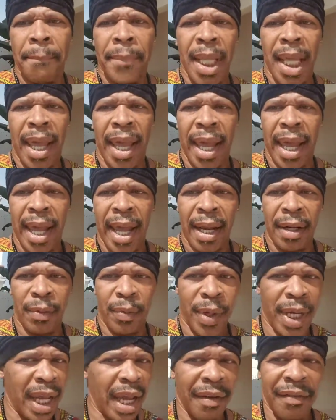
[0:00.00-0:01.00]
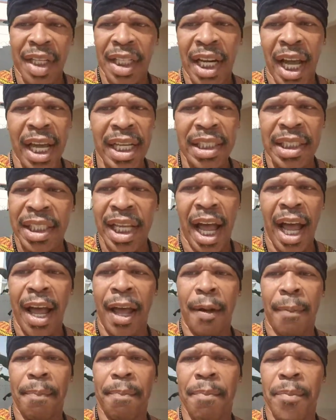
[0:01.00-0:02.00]
and we have a nice
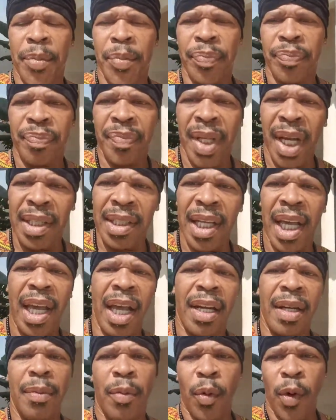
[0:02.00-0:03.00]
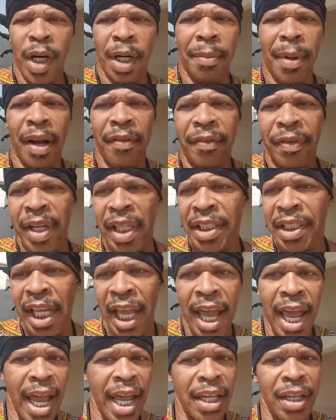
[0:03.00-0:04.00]
time. And then one of my friends
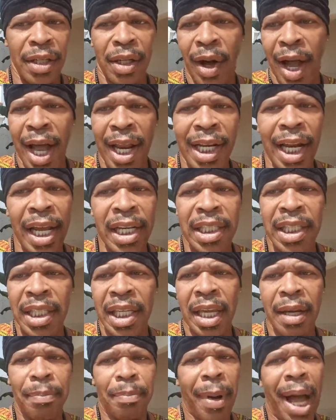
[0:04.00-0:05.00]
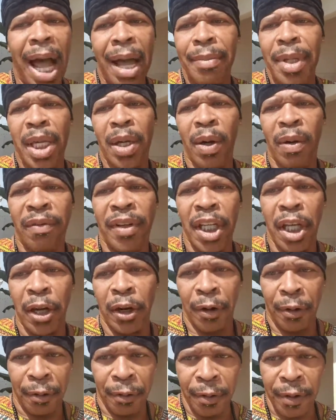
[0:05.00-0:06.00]
say, hey, I like to get Bobby over
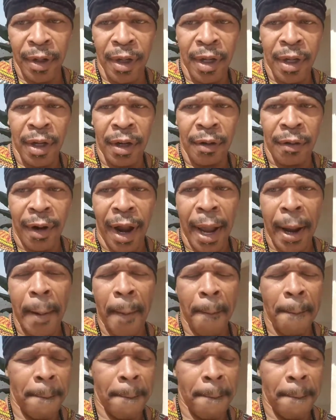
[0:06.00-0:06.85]
here, right?